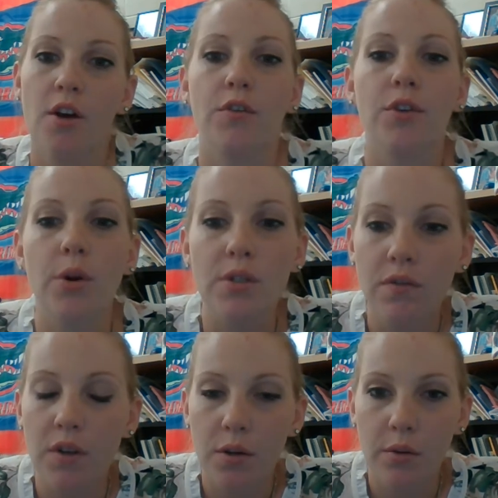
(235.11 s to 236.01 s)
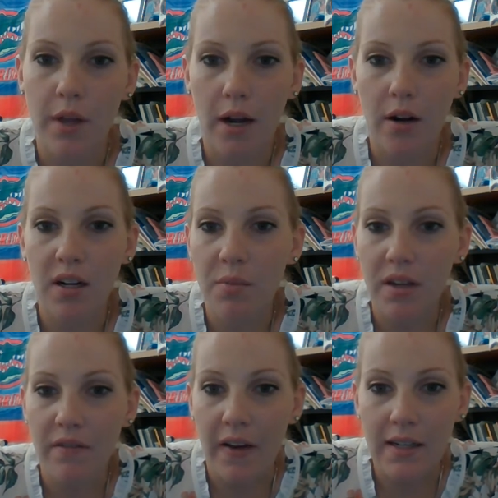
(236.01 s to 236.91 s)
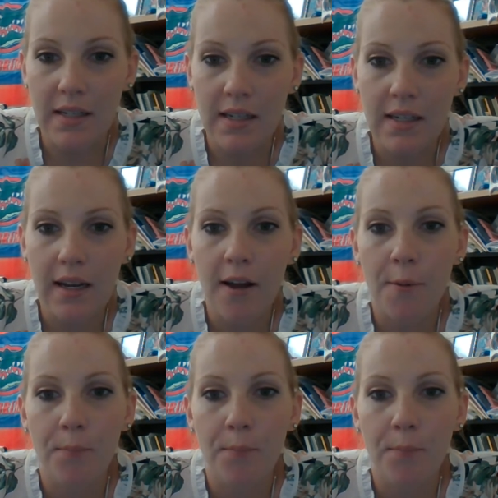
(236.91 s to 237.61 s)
For those of you that are going to be in vet assisting,